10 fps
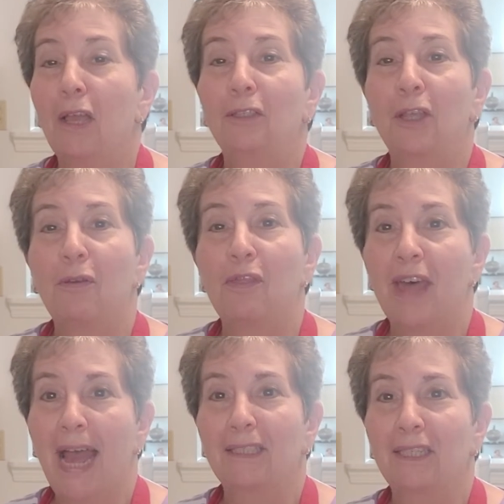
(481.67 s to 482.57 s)
So
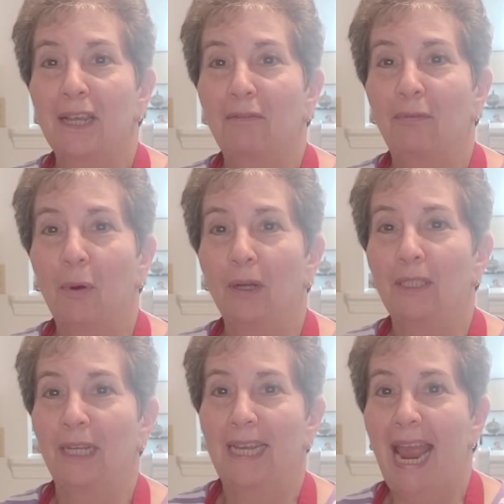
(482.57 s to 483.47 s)
that's it for
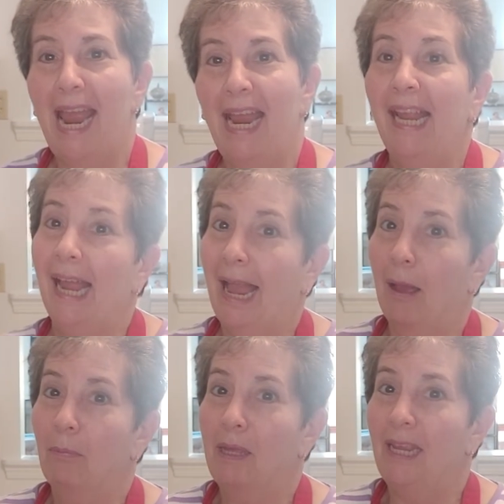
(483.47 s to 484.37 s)
today.
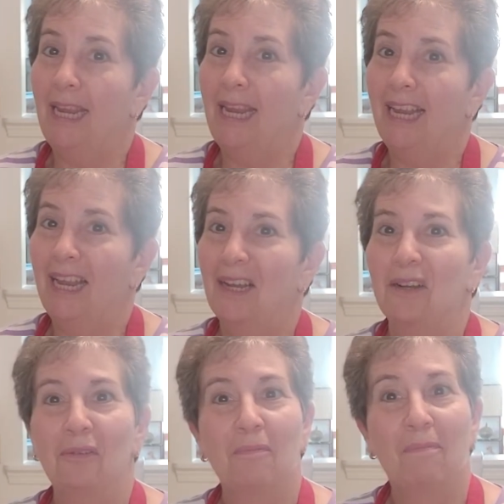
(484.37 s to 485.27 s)
Happy
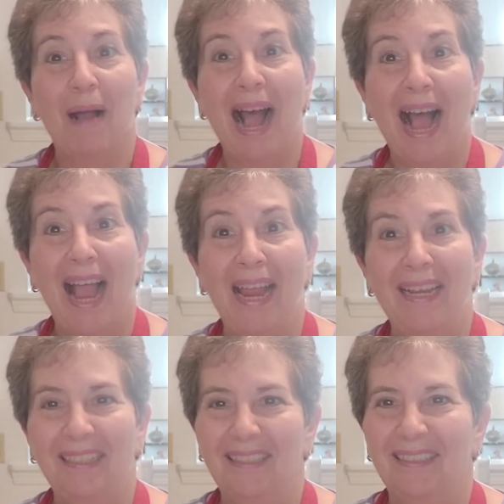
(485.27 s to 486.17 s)
eating. Bye.